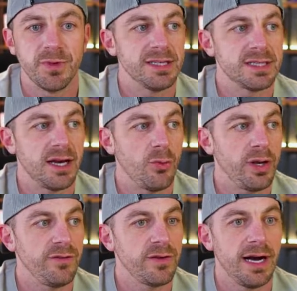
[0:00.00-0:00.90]
is that
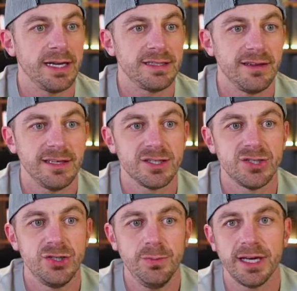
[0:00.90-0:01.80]
we've got these
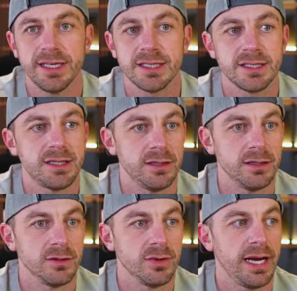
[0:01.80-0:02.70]
two places
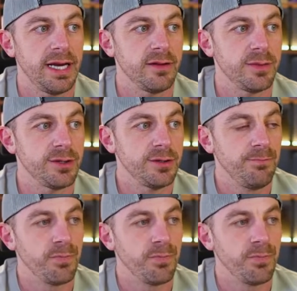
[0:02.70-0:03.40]
here right in the middle,